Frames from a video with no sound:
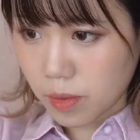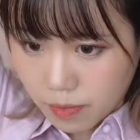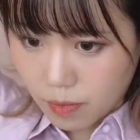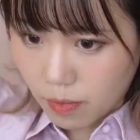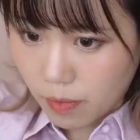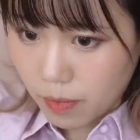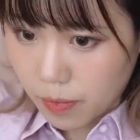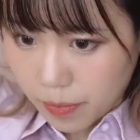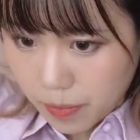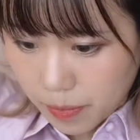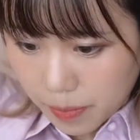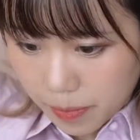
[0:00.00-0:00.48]

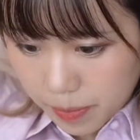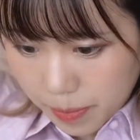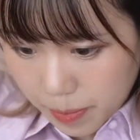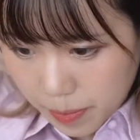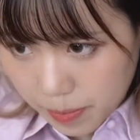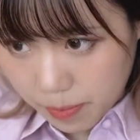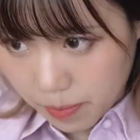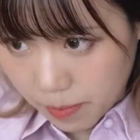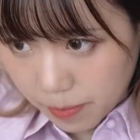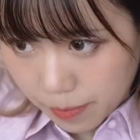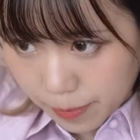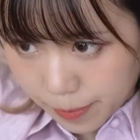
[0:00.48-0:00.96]
Here I'm
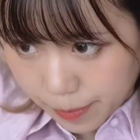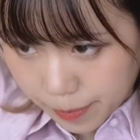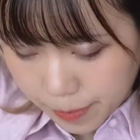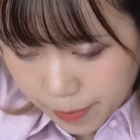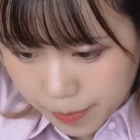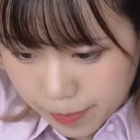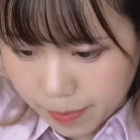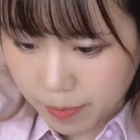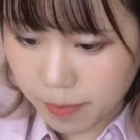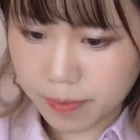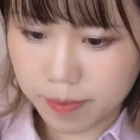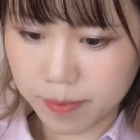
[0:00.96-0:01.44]
using a clear
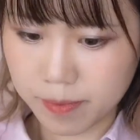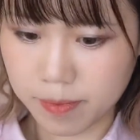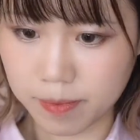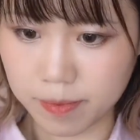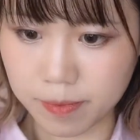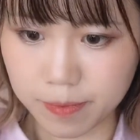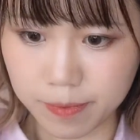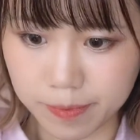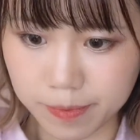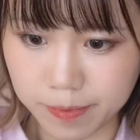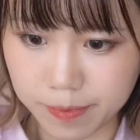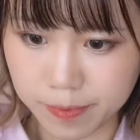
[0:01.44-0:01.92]
rubber
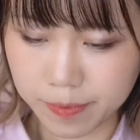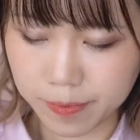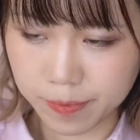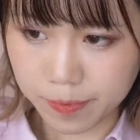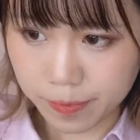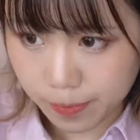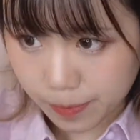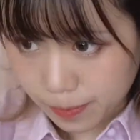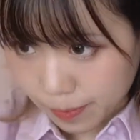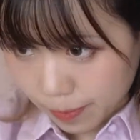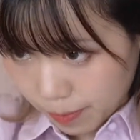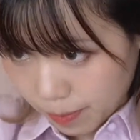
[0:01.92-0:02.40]
band, which you
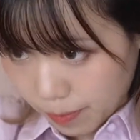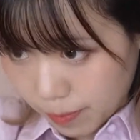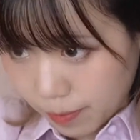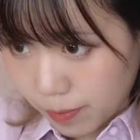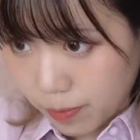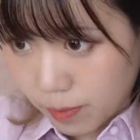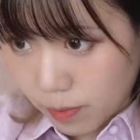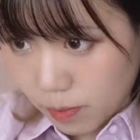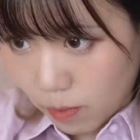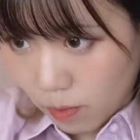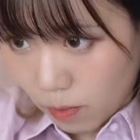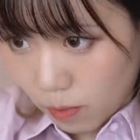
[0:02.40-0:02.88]
can get from
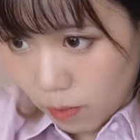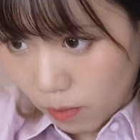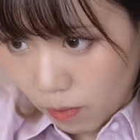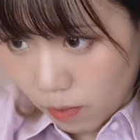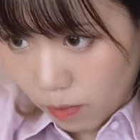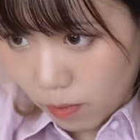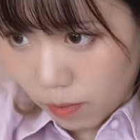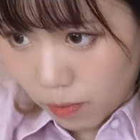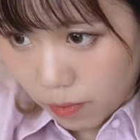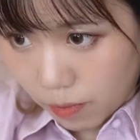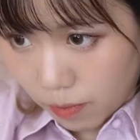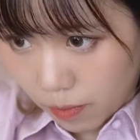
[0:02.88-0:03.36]
Target for
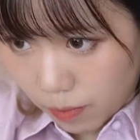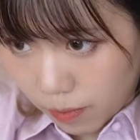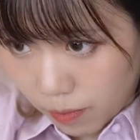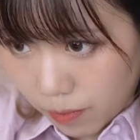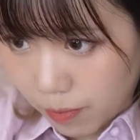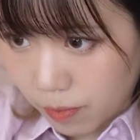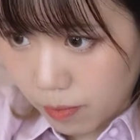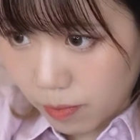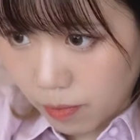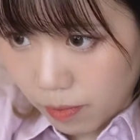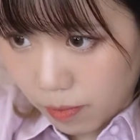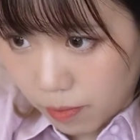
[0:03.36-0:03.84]
like
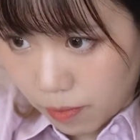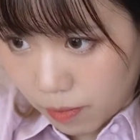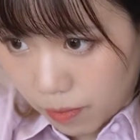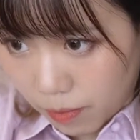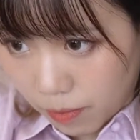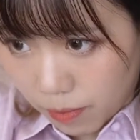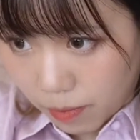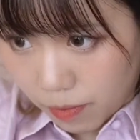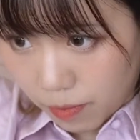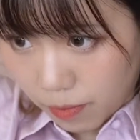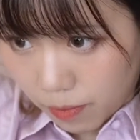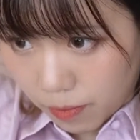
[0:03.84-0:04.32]
$2,
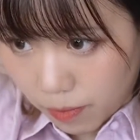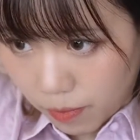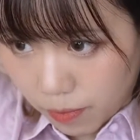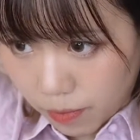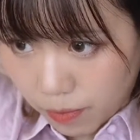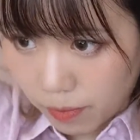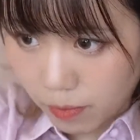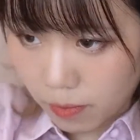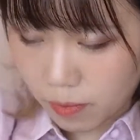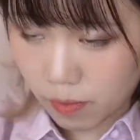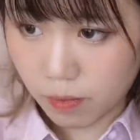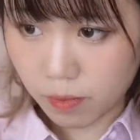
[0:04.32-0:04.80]
and
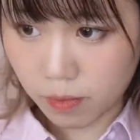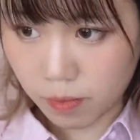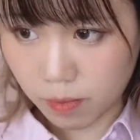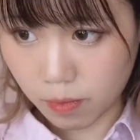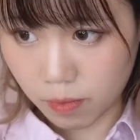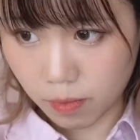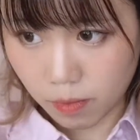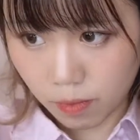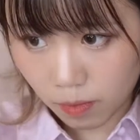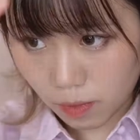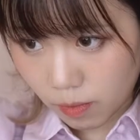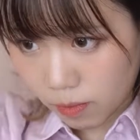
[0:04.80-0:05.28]
it's gonna give
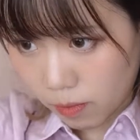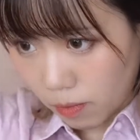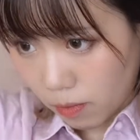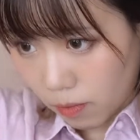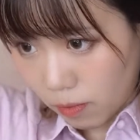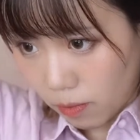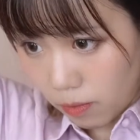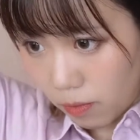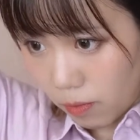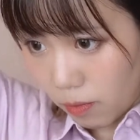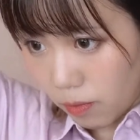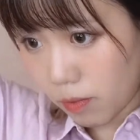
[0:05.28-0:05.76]
you like
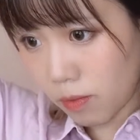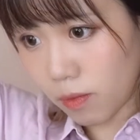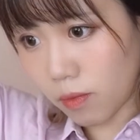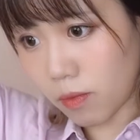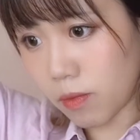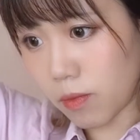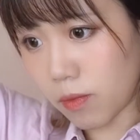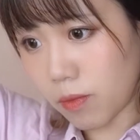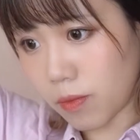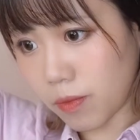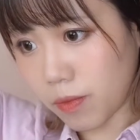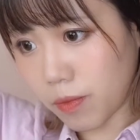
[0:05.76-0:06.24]
300 of
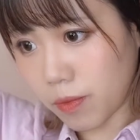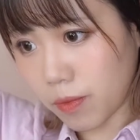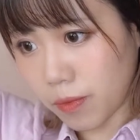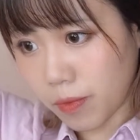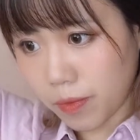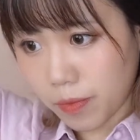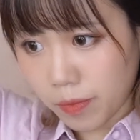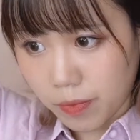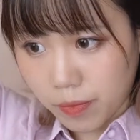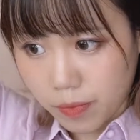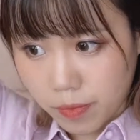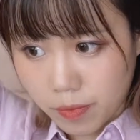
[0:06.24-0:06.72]
them.
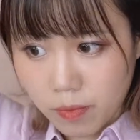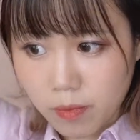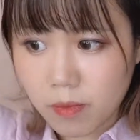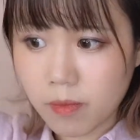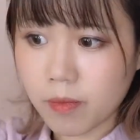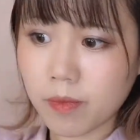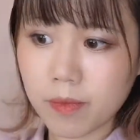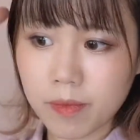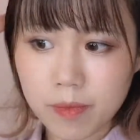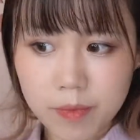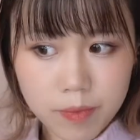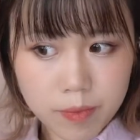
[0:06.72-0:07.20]
They're
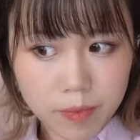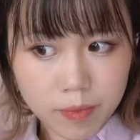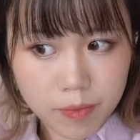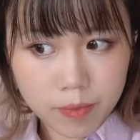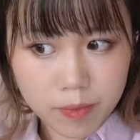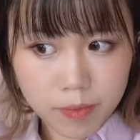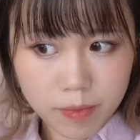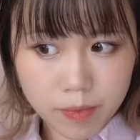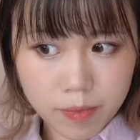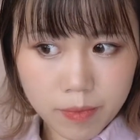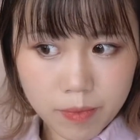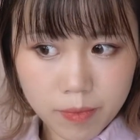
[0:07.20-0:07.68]
actually very
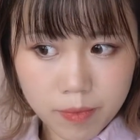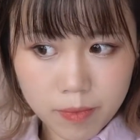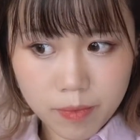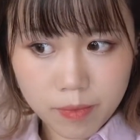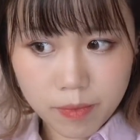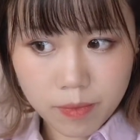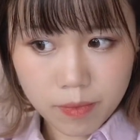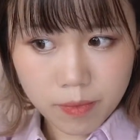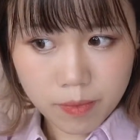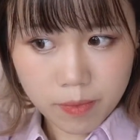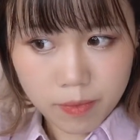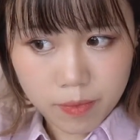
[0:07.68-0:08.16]
easy to
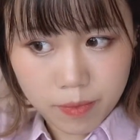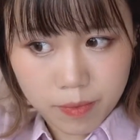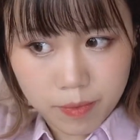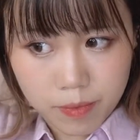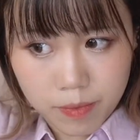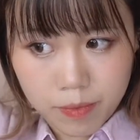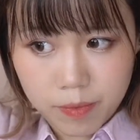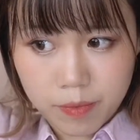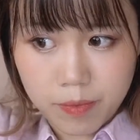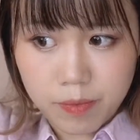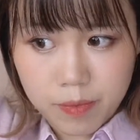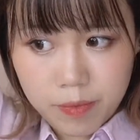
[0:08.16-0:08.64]
break or
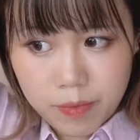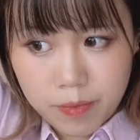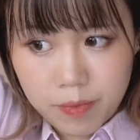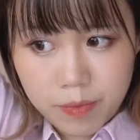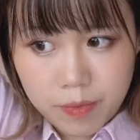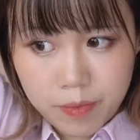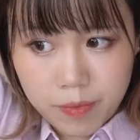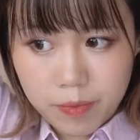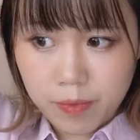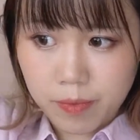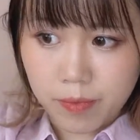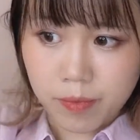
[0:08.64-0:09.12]
lost, but
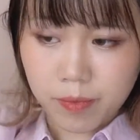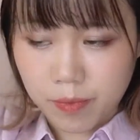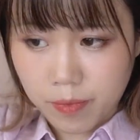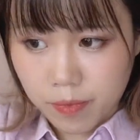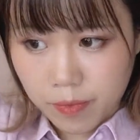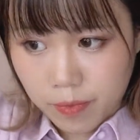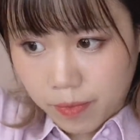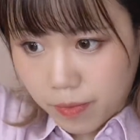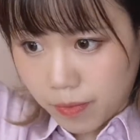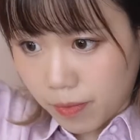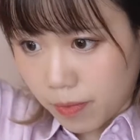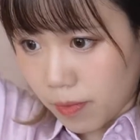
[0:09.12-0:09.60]
since you
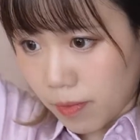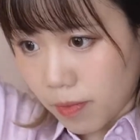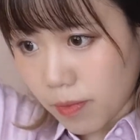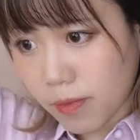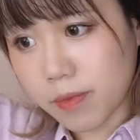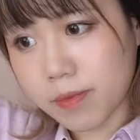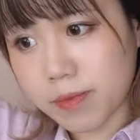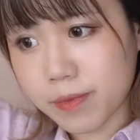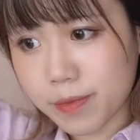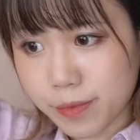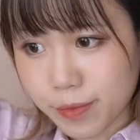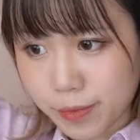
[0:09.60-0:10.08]
have so
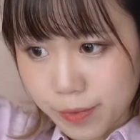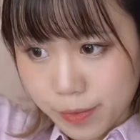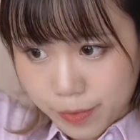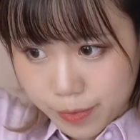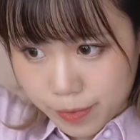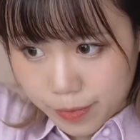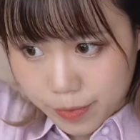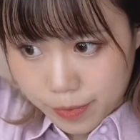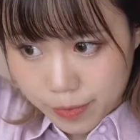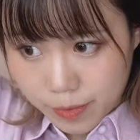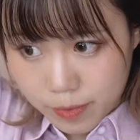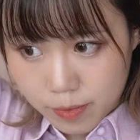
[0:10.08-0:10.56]
much, it doesn't
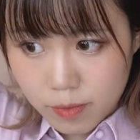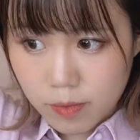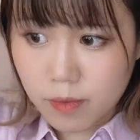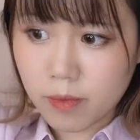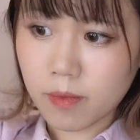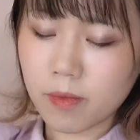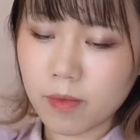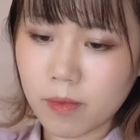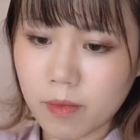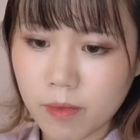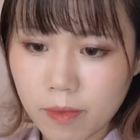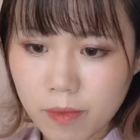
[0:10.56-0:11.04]
really matter
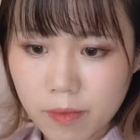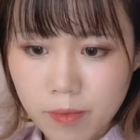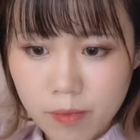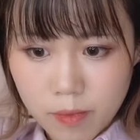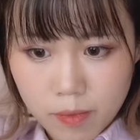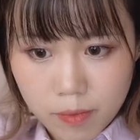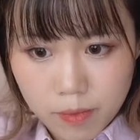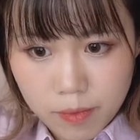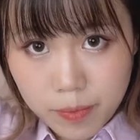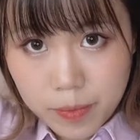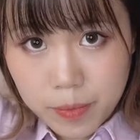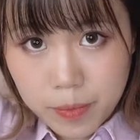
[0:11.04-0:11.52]
anymore.